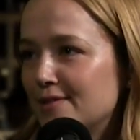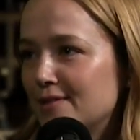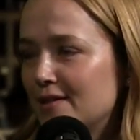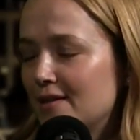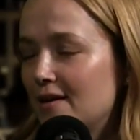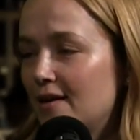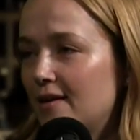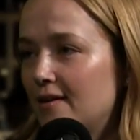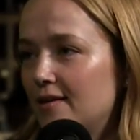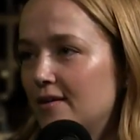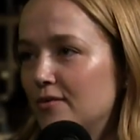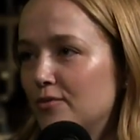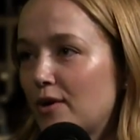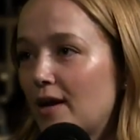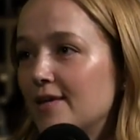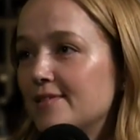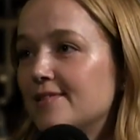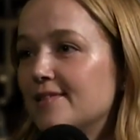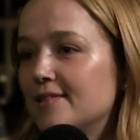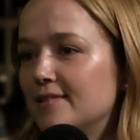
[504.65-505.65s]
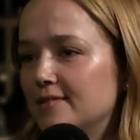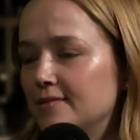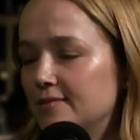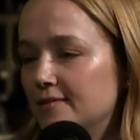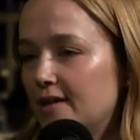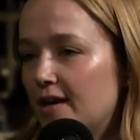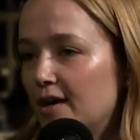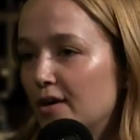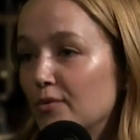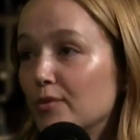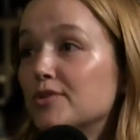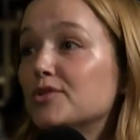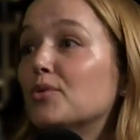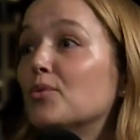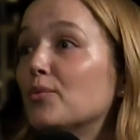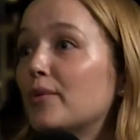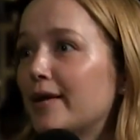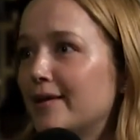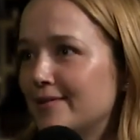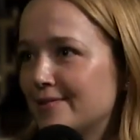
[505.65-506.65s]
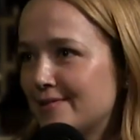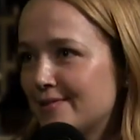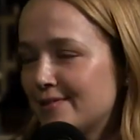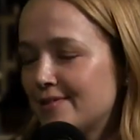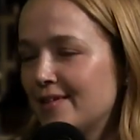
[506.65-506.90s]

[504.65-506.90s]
uh, rise in uh, rental rates.